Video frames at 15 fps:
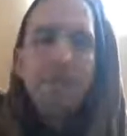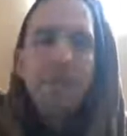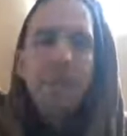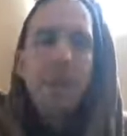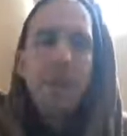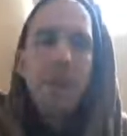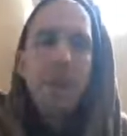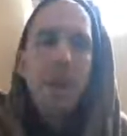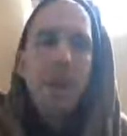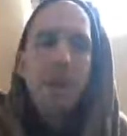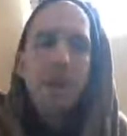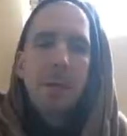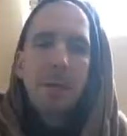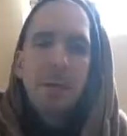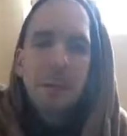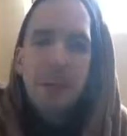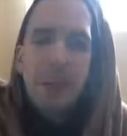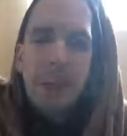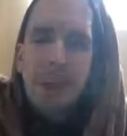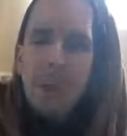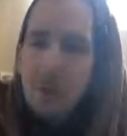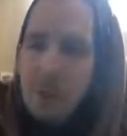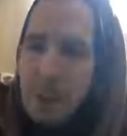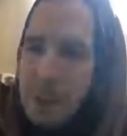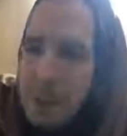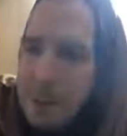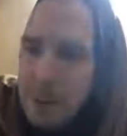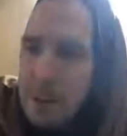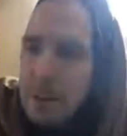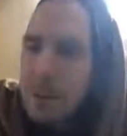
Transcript: Srila Prabhupada, they're initiated.